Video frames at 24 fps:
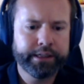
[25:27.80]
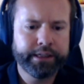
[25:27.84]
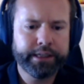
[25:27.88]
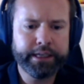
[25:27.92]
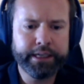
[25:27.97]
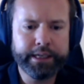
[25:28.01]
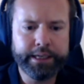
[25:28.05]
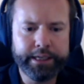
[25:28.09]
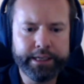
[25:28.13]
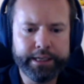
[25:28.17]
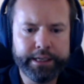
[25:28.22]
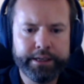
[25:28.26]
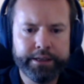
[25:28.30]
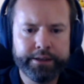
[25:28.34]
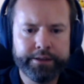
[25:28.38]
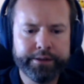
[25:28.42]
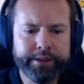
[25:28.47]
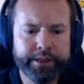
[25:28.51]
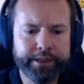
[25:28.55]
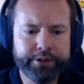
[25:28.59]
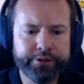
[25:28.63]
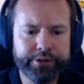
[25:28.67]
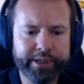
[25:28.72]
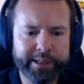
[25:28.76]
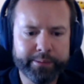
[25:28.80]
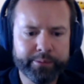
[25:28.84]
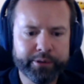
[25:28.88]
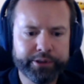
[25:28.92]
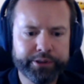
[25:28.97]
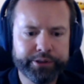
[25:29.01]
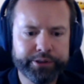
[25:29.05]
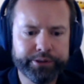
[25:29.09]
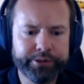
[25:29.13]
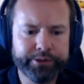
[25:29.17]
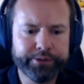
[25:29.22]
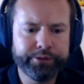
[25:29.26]
key that you're able
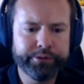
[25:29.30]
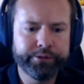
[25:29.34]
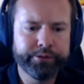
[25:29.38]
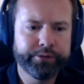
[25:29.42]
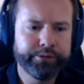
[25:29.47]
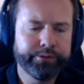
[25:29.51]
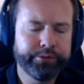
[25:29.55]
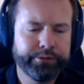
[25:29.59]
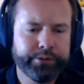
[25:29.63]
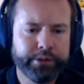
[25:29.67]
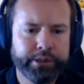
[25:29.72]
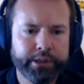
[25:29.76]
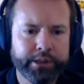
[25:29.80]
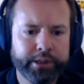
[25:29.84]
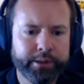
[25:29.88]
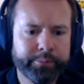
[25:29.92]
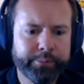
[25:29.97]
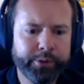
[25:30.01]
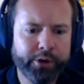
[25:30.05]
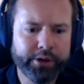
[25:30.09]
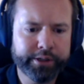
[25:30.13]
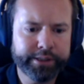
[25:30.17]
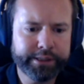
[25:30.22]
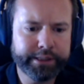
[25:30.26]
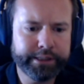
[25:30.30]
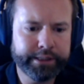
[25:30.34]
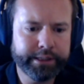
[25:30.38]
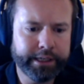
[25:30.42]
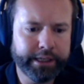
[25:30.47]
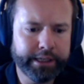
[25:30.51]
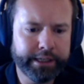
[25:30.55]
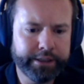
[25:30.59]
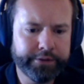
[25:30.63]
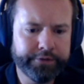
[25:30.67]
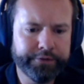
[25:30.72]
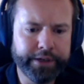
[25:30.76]
to pass in
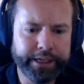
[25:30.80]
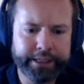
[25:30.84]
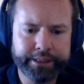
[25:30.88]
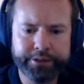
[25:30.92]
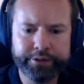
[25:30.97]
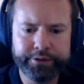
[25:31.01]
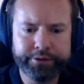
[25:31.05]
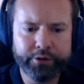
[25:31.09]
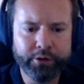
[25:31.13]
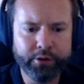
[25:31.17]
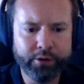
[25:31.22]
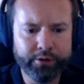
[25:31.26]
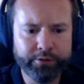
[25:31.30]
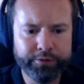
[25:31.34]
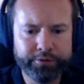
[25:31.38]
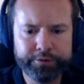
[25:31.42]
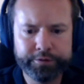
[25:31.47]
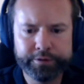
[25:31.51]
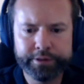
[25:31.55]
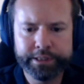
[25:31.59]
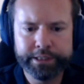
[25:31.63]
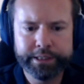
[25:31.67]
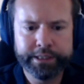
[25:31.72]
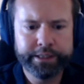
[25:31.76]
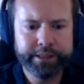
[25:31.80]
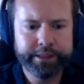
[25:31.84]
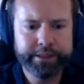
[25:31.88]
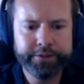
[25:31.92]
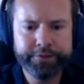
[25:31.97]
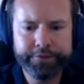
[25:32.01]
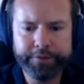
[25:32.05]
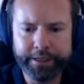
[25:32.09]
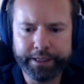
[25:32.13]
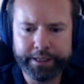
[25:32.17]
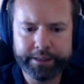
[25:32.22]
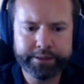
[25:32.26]
a vector of
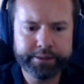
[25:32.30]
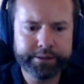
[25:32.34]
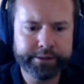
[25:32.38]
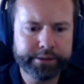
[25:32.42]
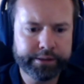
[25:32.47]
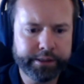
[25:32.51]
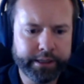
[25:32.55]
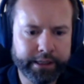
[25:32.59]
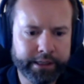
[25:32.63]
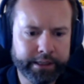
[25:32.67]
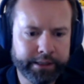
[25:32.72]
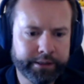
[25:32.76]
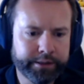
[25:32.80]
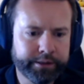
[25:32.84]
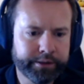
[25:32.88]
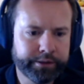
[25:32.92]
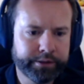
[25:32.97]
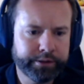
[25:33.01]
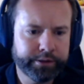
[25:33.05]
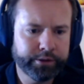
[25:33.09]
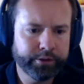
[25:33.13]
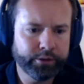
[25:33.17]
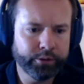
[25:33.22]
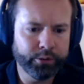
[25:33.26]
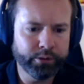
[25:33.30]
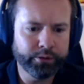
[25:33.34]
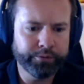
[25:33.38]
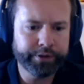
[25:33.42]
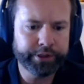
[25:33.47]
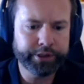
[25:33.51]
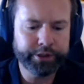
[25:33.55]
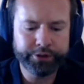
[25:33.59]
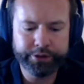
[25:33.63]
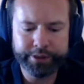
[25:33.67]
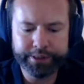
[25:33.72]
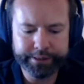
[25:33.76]
effects and all of the
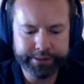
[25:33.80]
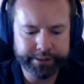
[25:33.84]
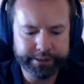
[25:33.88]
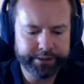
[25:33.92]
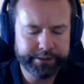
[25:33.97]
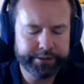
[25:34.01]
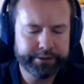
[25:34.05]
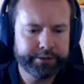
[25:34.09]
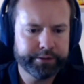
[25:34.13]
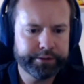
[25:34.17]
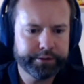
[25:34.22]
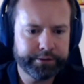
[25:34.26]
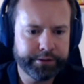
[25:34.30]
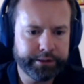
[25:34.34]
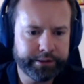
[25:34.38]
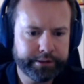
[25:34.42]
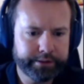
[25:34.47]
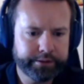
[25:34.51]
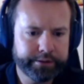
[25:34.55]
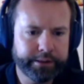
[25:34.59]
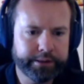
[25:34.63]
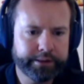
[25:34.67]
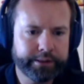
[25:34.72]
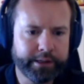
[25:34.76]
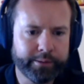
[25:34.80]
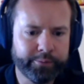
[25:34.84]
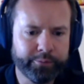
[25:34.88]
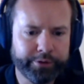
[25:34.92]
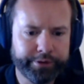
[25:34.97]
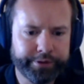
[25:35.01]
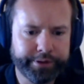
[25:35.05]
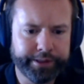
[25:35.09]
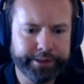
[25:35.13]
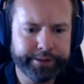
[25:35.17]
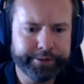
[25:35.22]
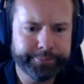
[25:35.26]
goodies that come
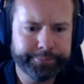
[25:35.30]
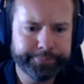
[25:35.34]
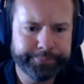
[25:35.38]
with that.